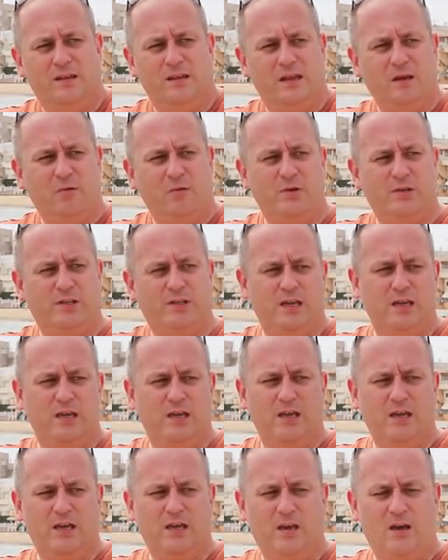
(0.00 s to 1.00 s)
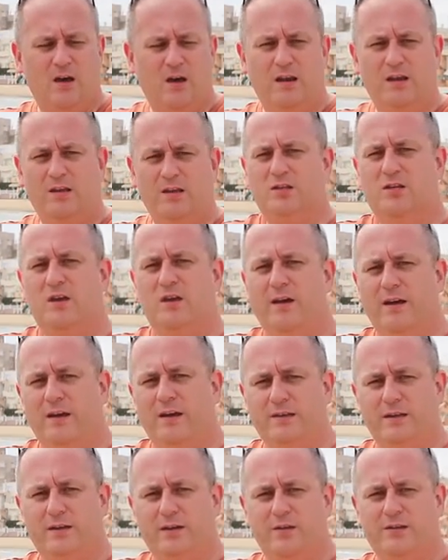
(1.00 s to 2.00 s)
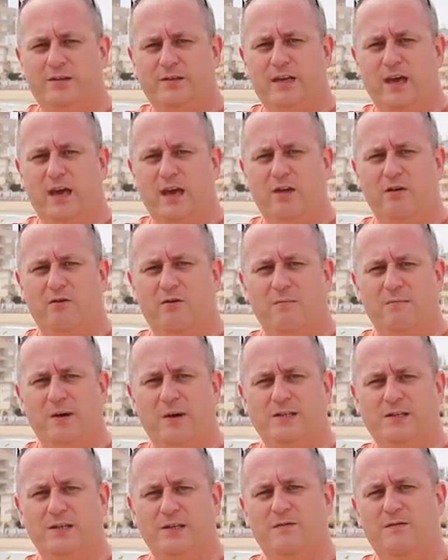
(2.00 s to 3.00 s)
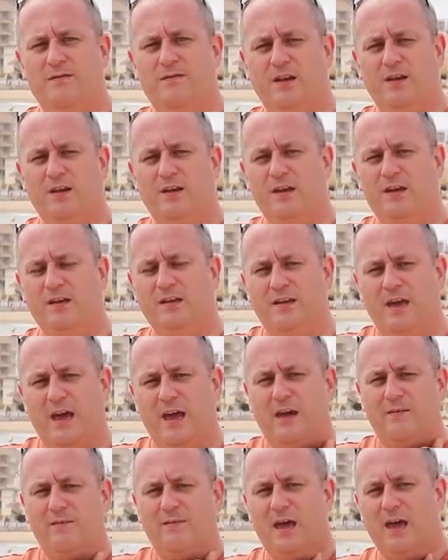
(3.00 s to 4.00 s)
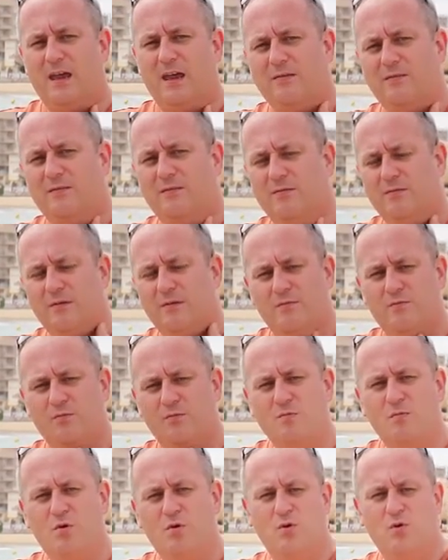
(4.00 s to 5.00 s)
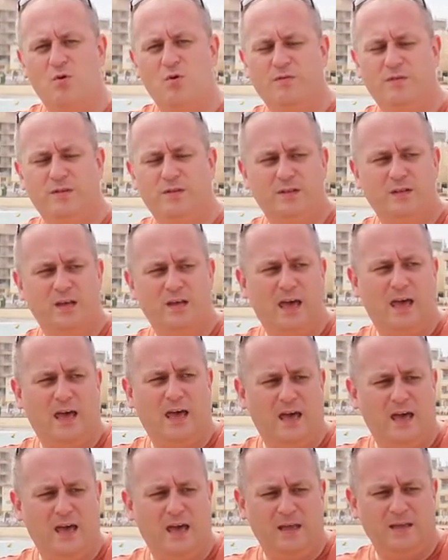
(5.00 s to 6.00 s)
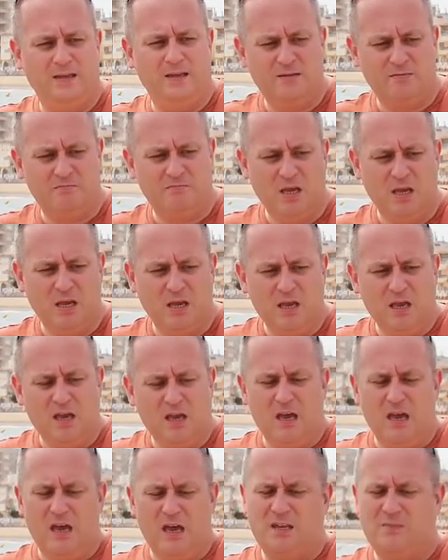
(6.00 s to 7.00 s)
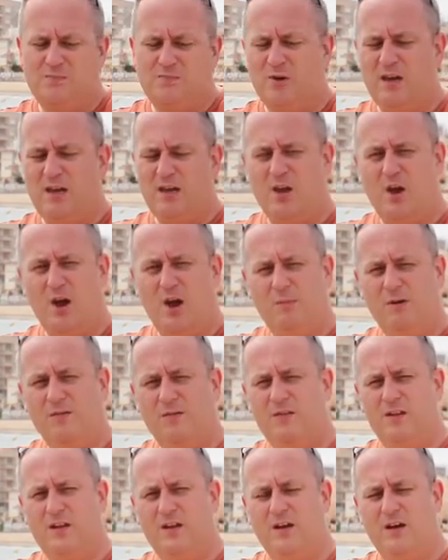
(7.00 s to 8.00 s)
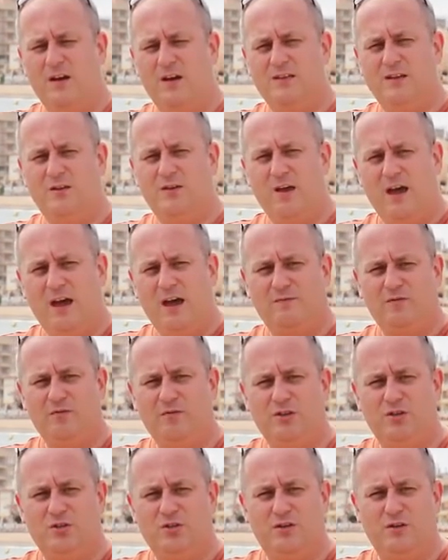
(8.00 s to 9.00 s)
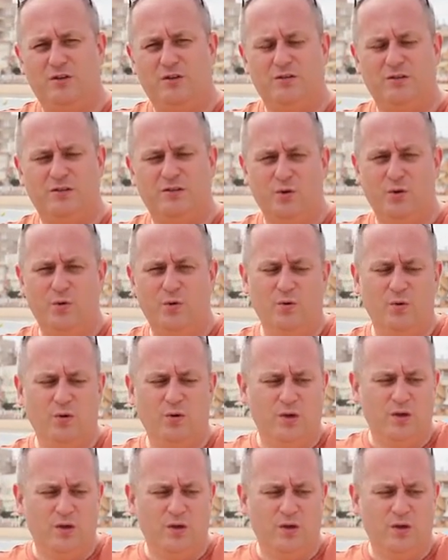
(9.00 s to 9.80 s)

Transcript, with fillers: it was the college guys that got together and basically funded to have that removed and it's pretty common for the guys to look after each other so